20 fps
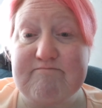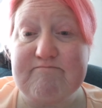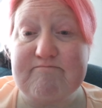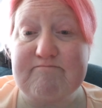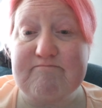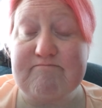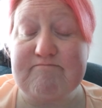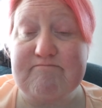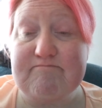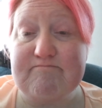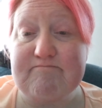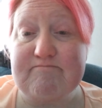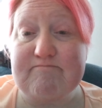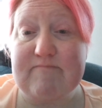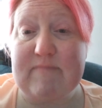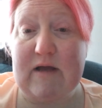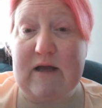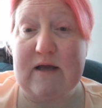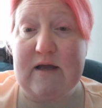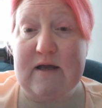
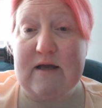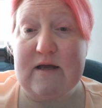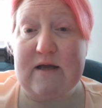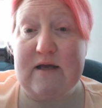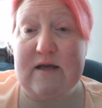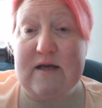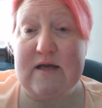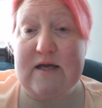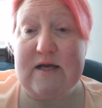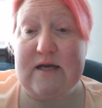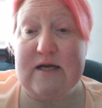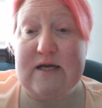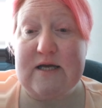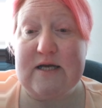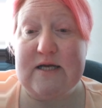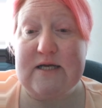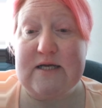[no speech]